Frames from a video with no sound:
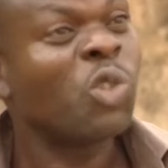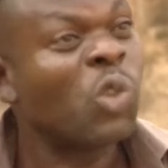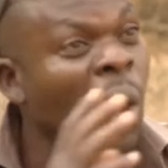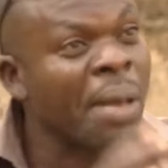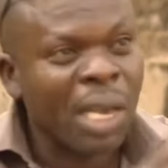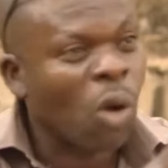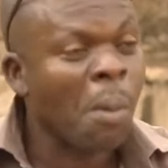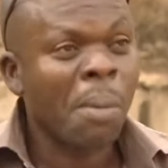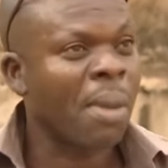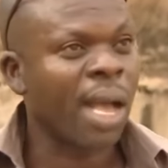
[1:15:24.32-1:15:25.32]
just to help the
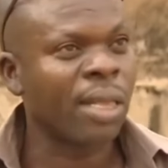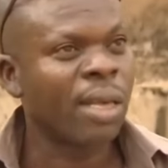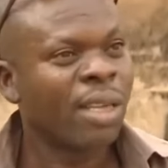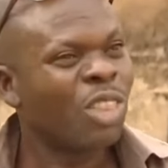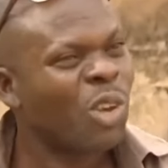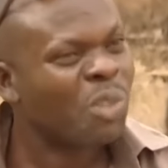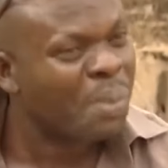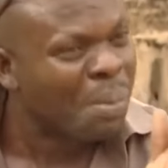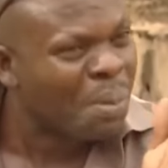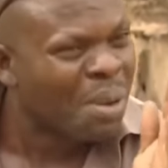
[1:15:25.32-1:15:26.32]
common man. Just
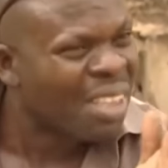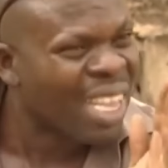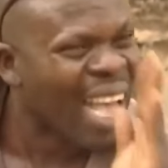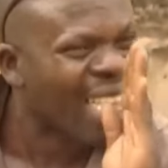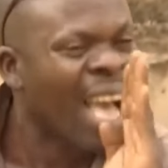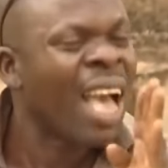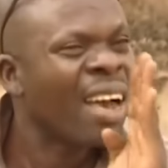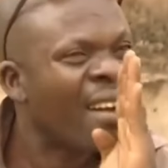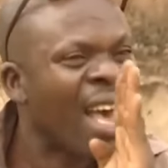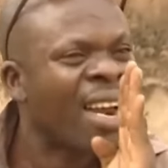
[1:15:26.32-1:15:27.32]
people that
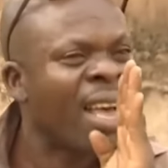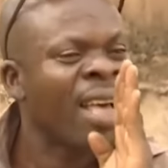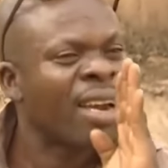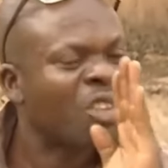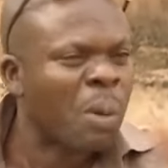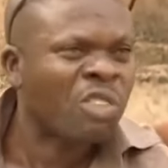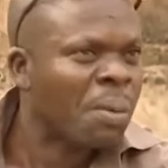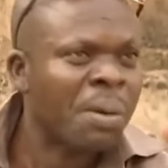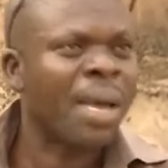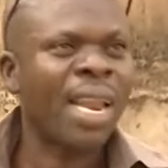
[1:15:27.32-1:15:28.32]
are
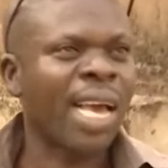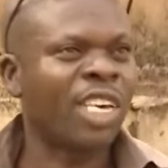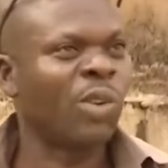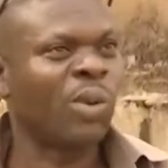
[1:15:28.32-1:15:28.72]
responsible men like